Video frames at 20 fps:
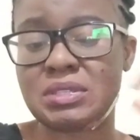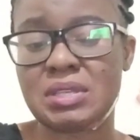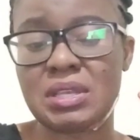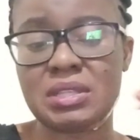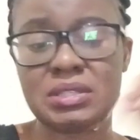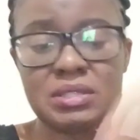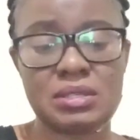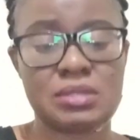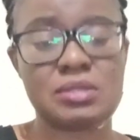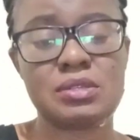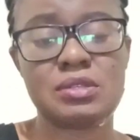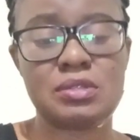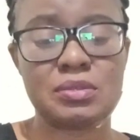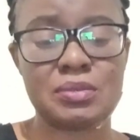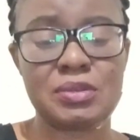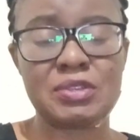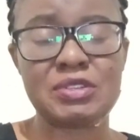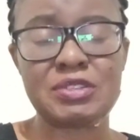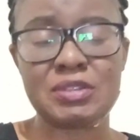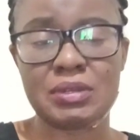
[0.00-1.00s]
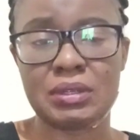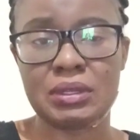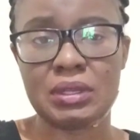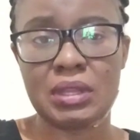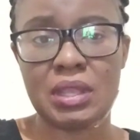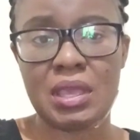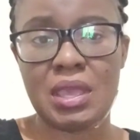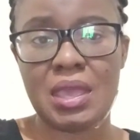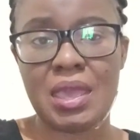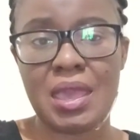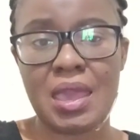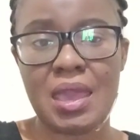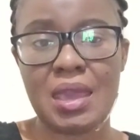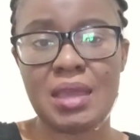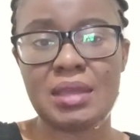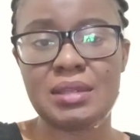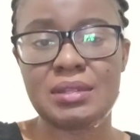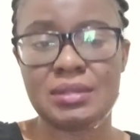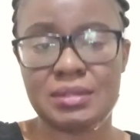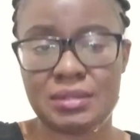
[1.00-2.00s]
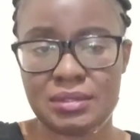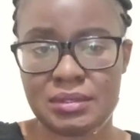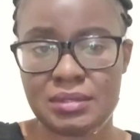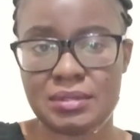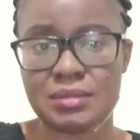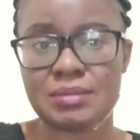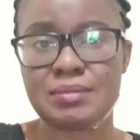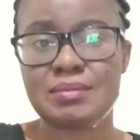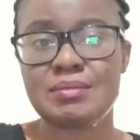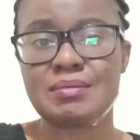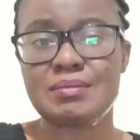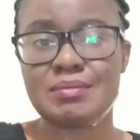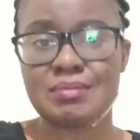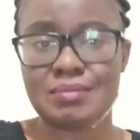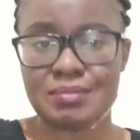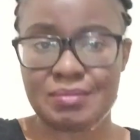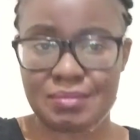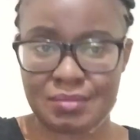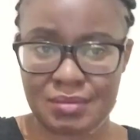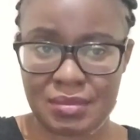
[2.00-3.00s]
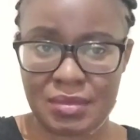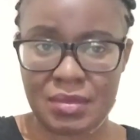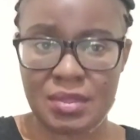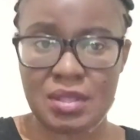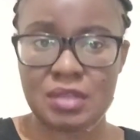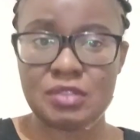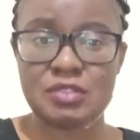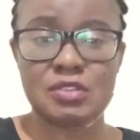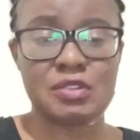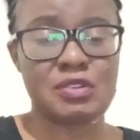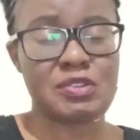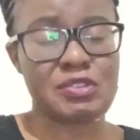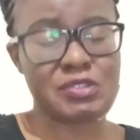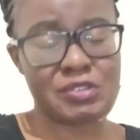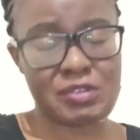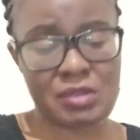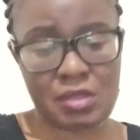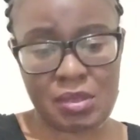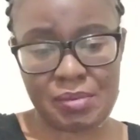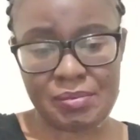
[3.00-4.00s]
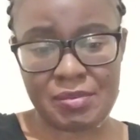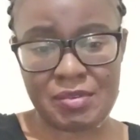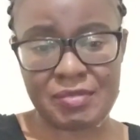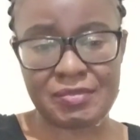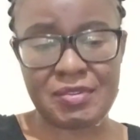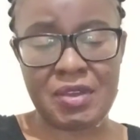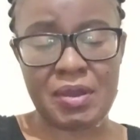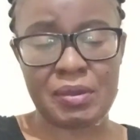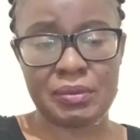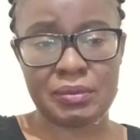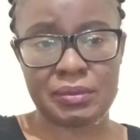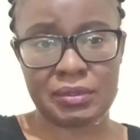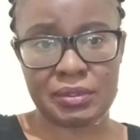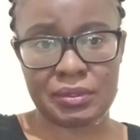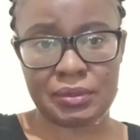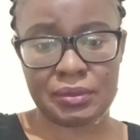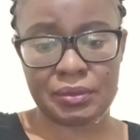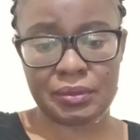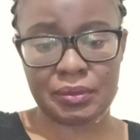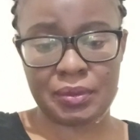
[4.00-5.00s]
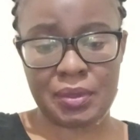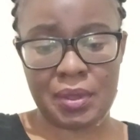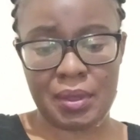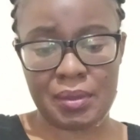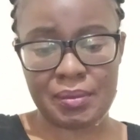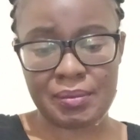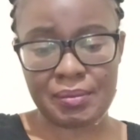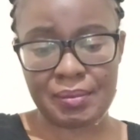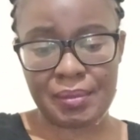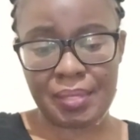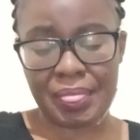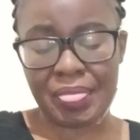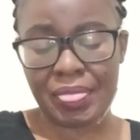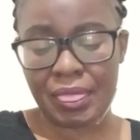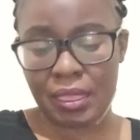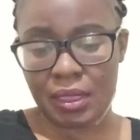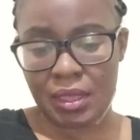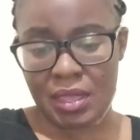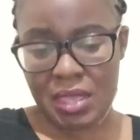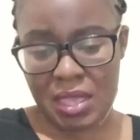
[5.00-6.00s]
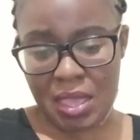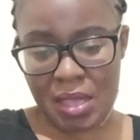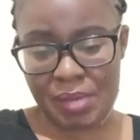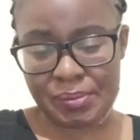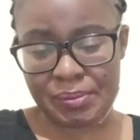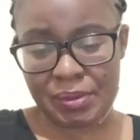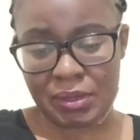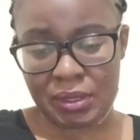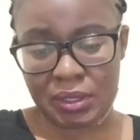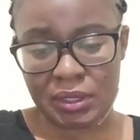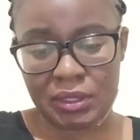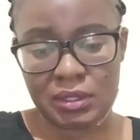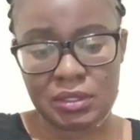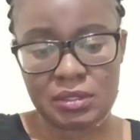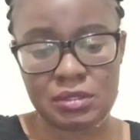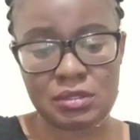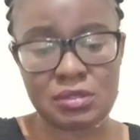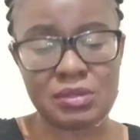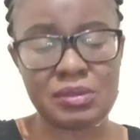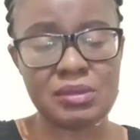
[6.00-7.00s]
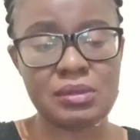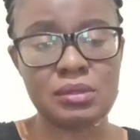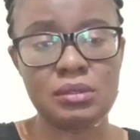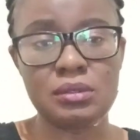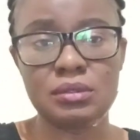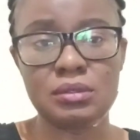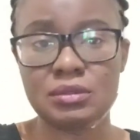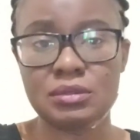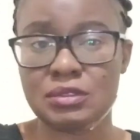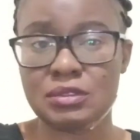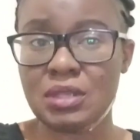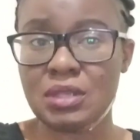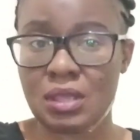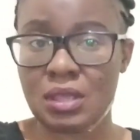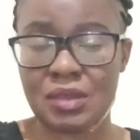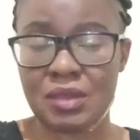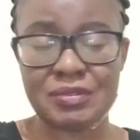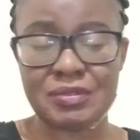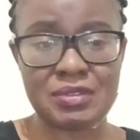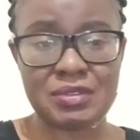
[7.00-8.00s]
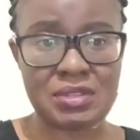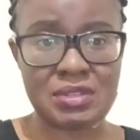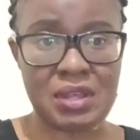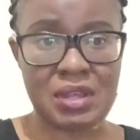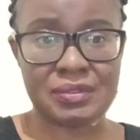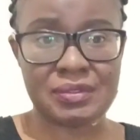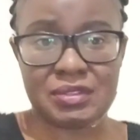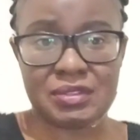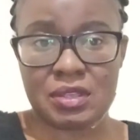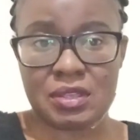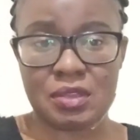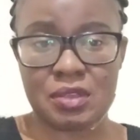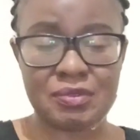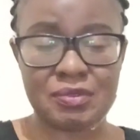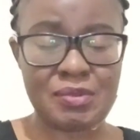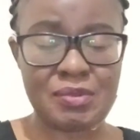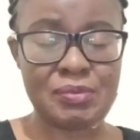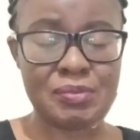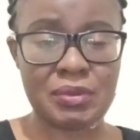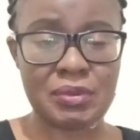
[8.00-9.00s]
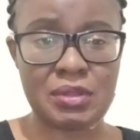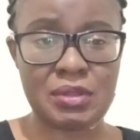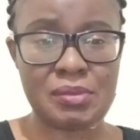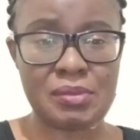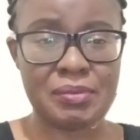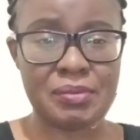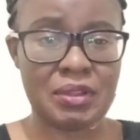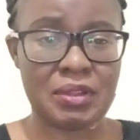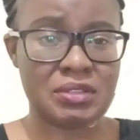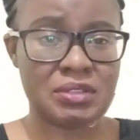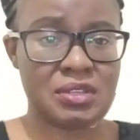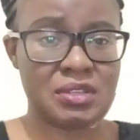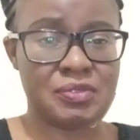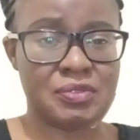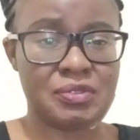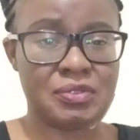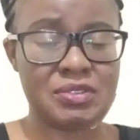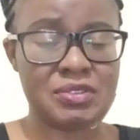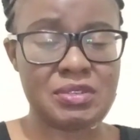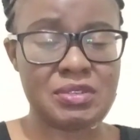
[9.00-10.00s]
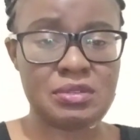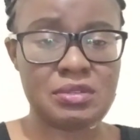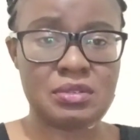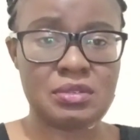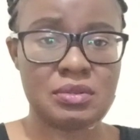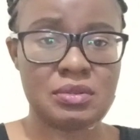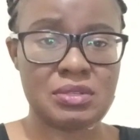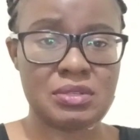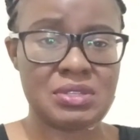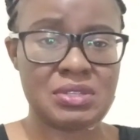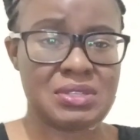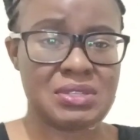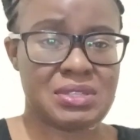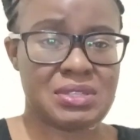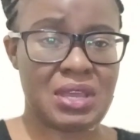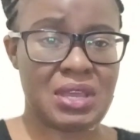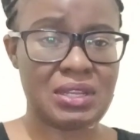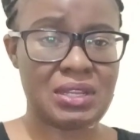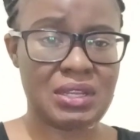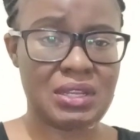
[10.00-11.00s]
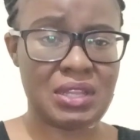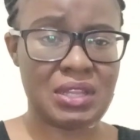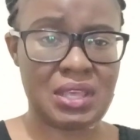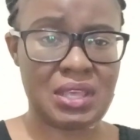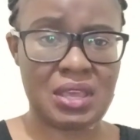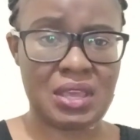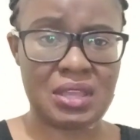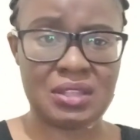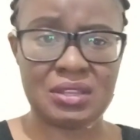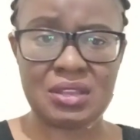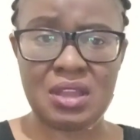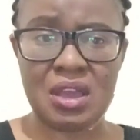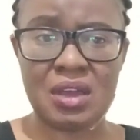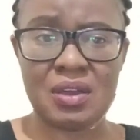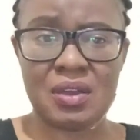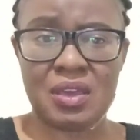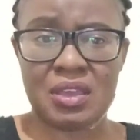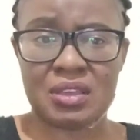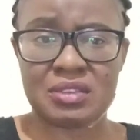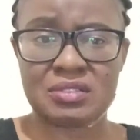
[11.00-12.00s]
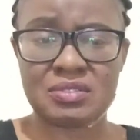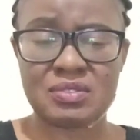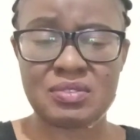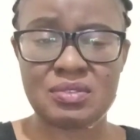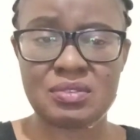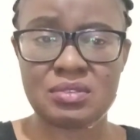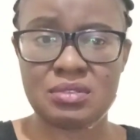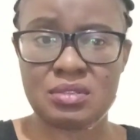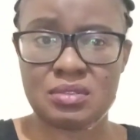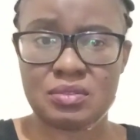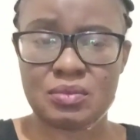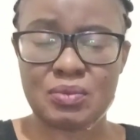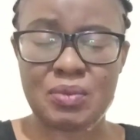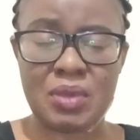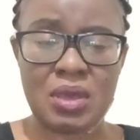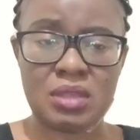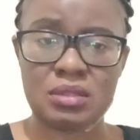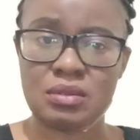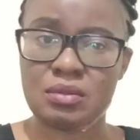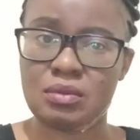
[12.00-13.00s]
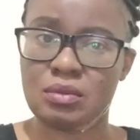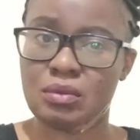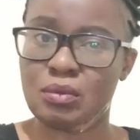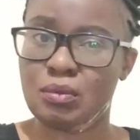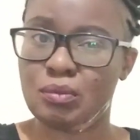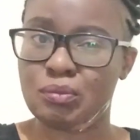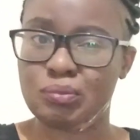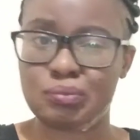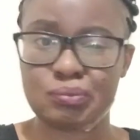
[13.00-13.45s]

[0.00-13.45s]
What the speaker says: it's a situation, and solution can be found. Okay. Yep. So take care of yourself, take care of your body. But if you just notice suddenly and now excuses weather,